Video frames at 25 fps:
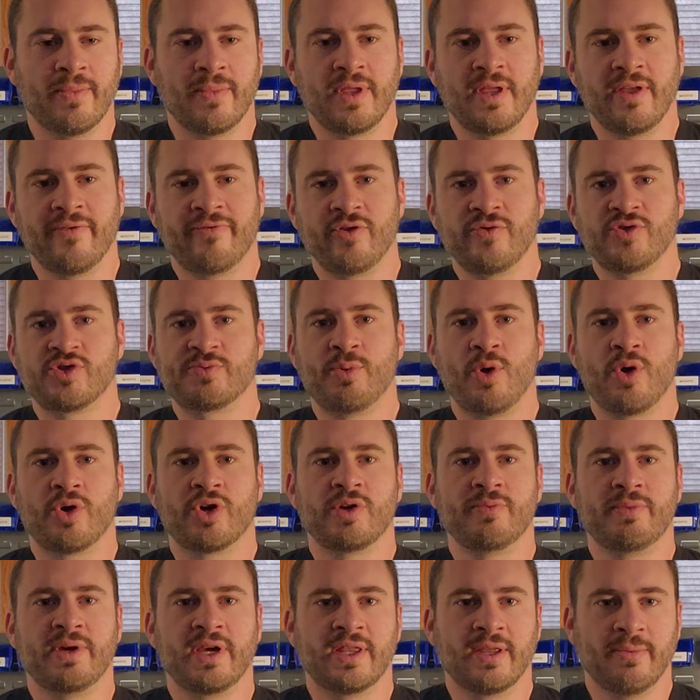if you've spoken
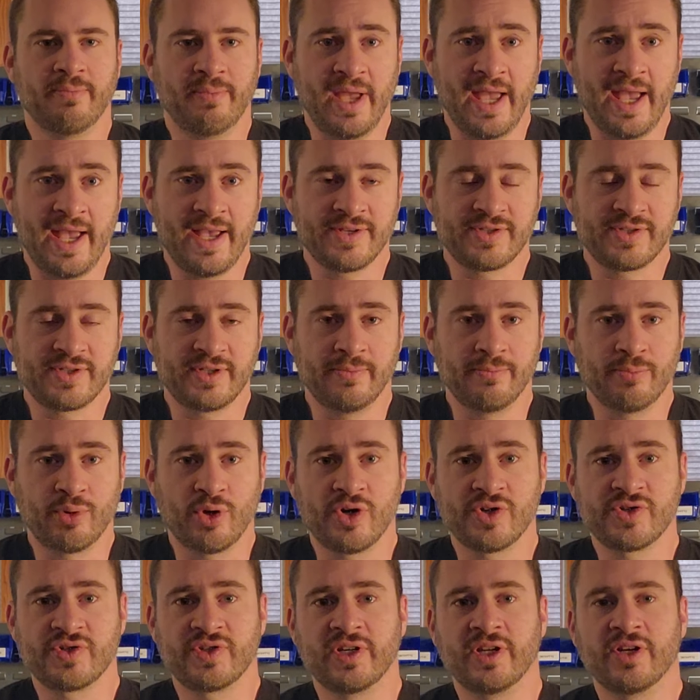to me in the past, in
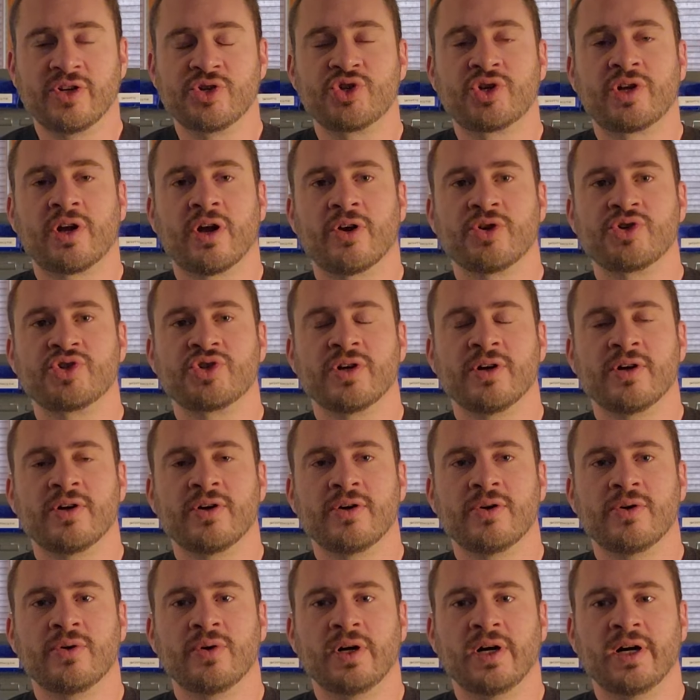person at a car
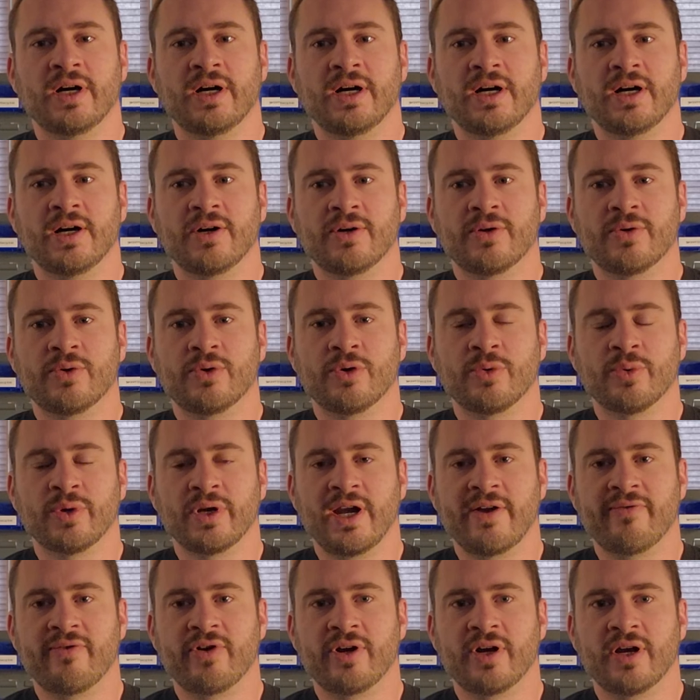show or
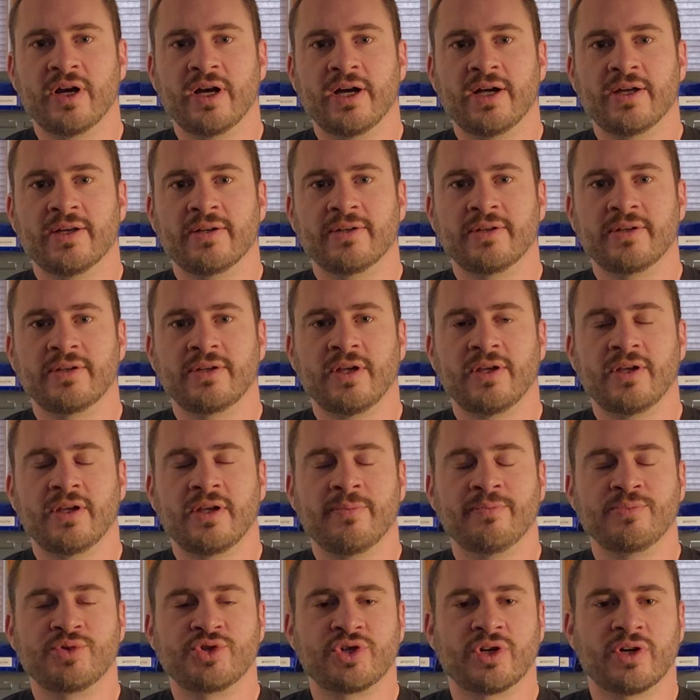whatever,
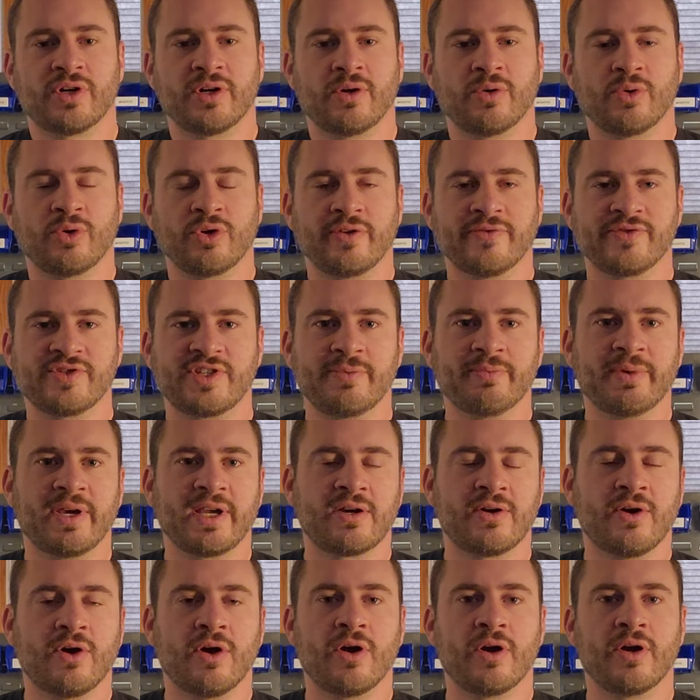I'm sure, or you've seen my
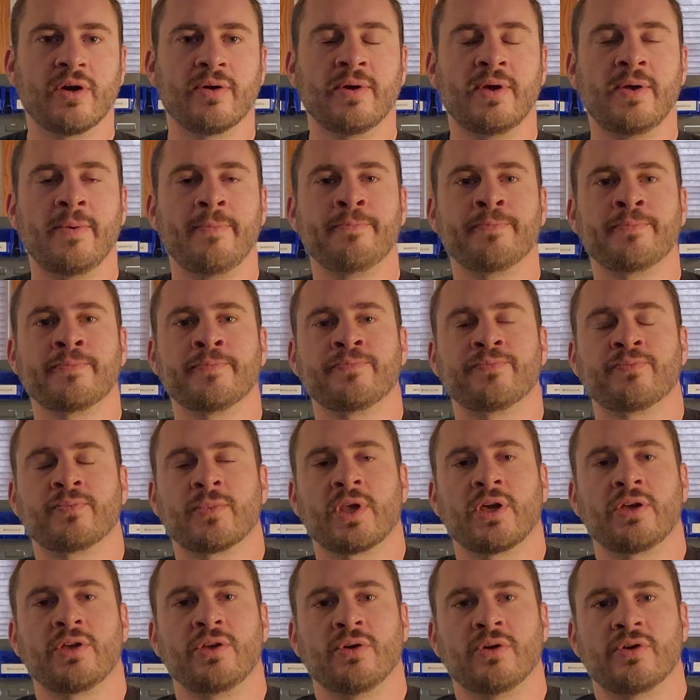car,
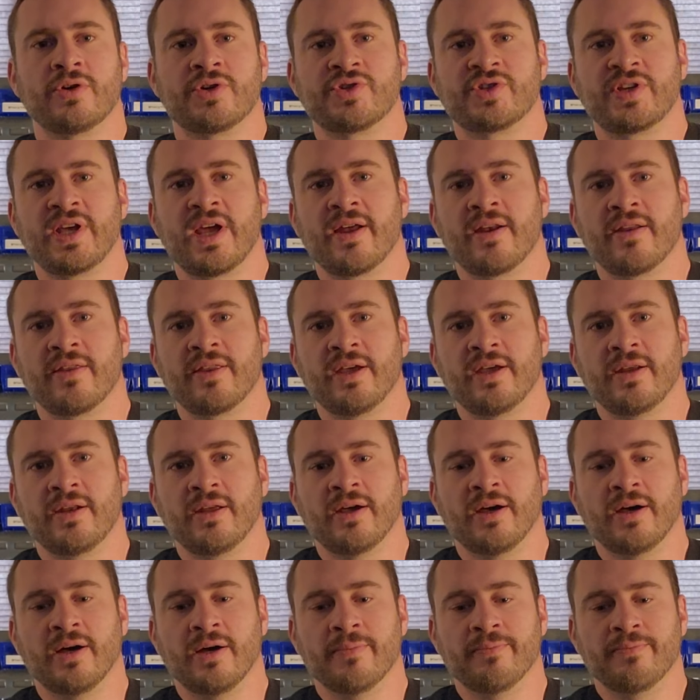you'll understand that
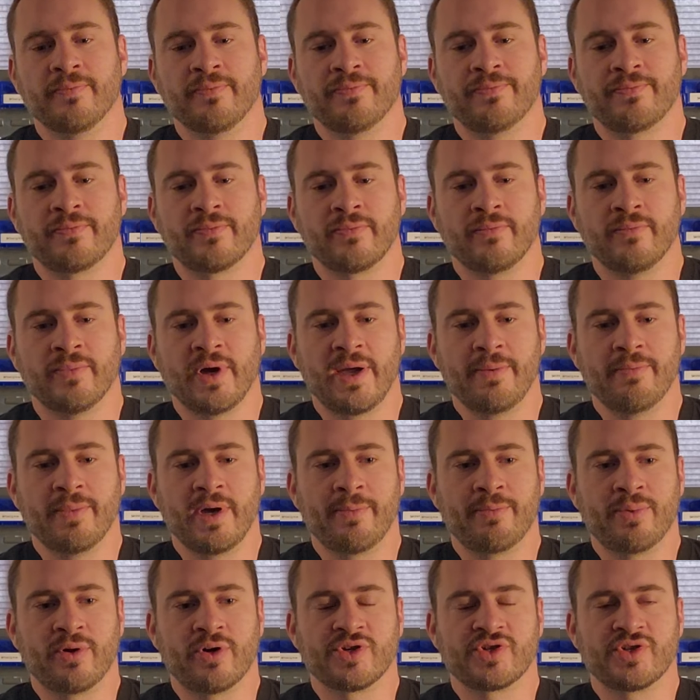my
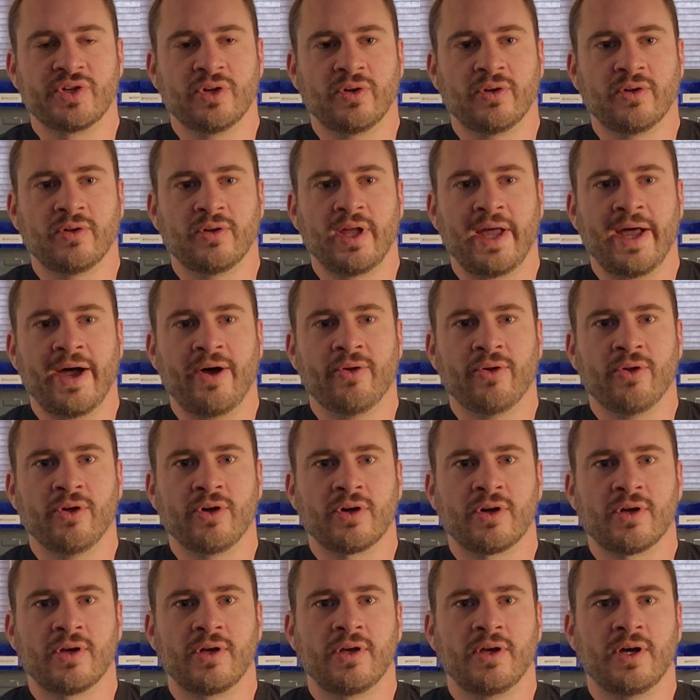personal
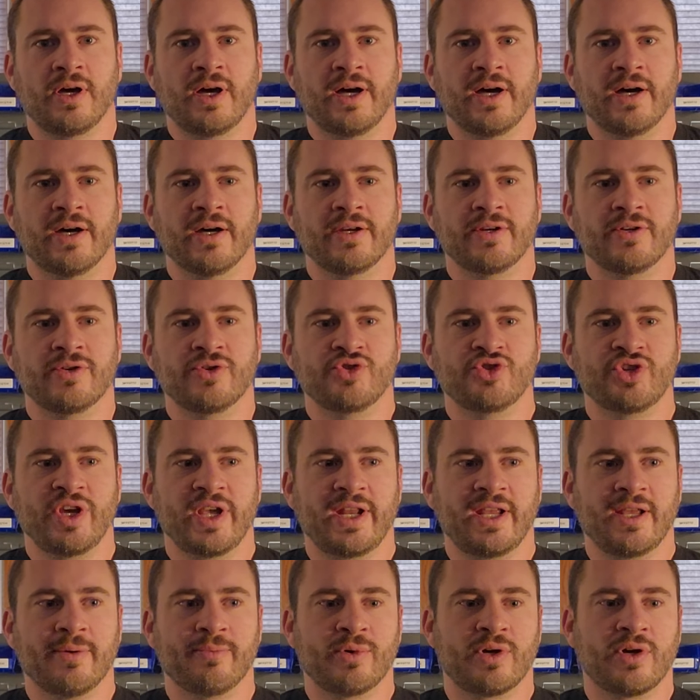outlook on
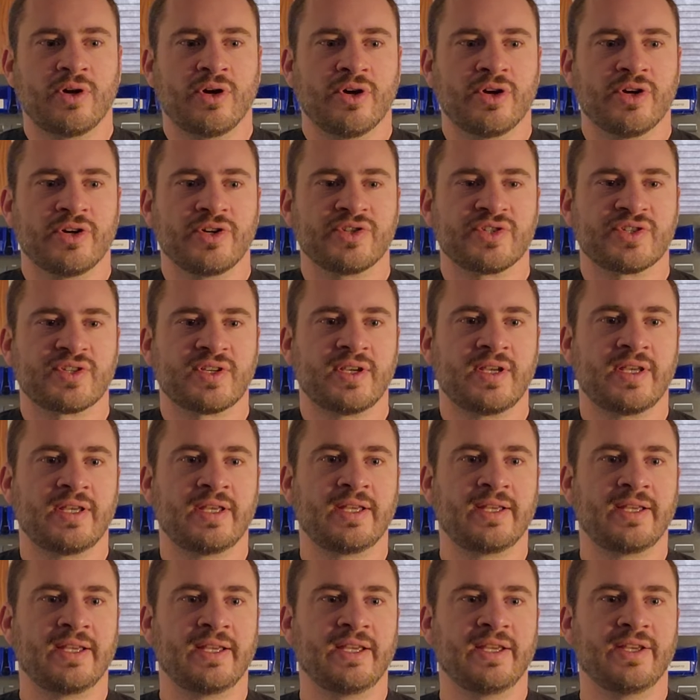JDM cars
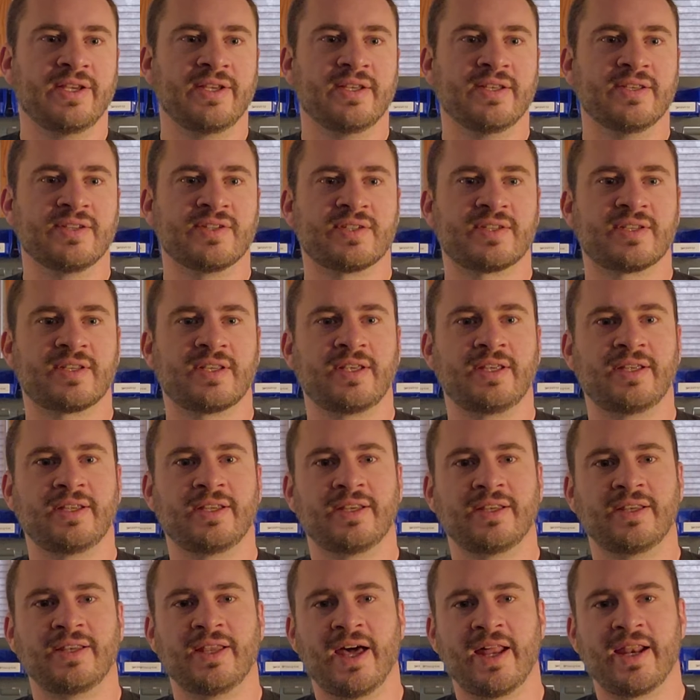is
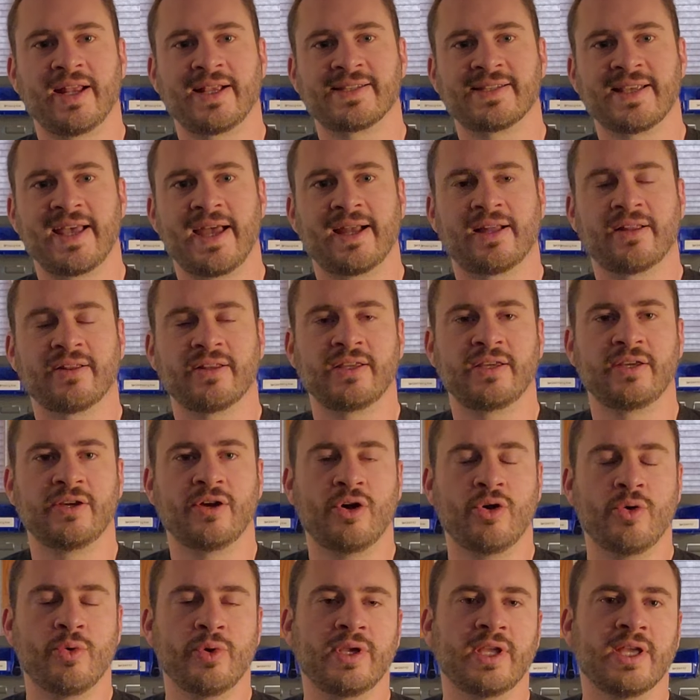not exactly
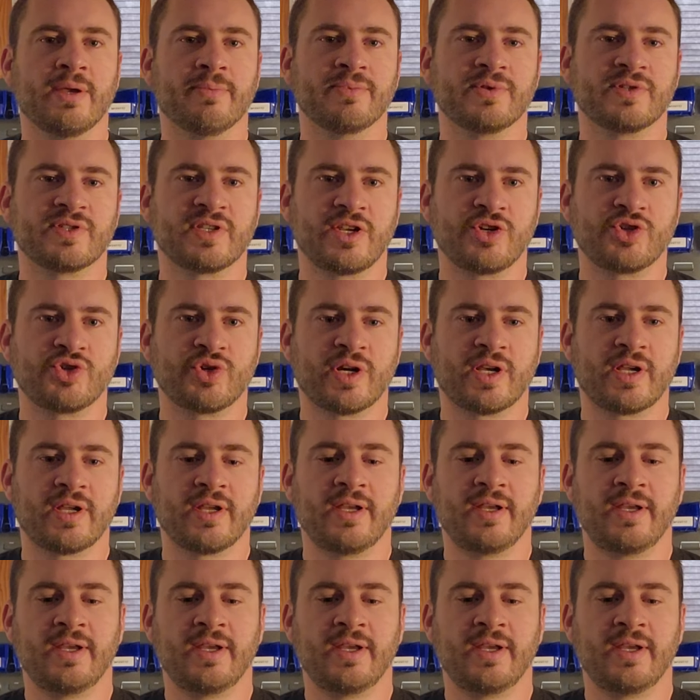OEM centric.